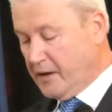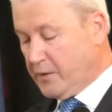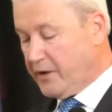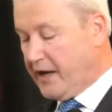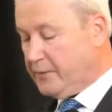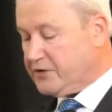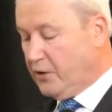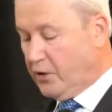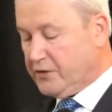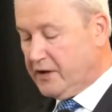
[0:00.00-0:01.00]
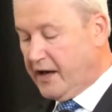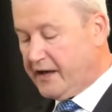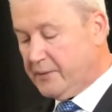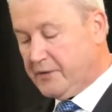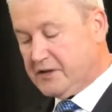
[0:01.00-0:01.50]
we were able to hold the line
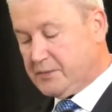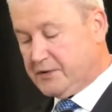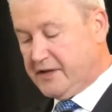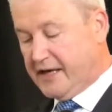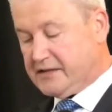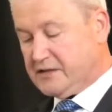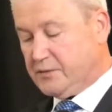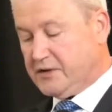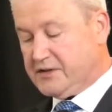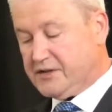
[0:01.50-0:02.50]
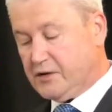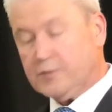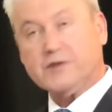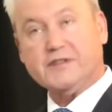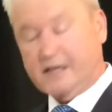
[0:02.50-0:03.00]
on municipal taxes with a zero
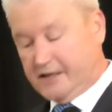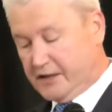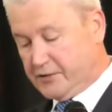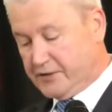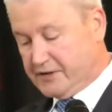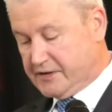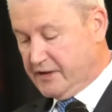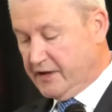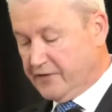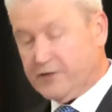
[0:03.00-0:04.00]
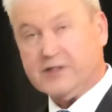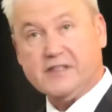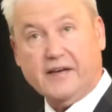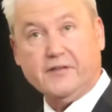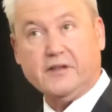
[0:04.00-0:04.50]
percent increase for the
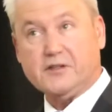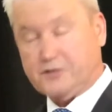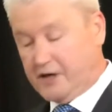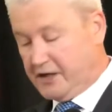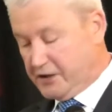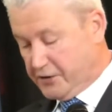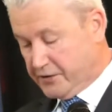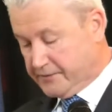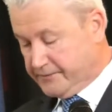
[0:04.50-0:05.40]
seventh straight year.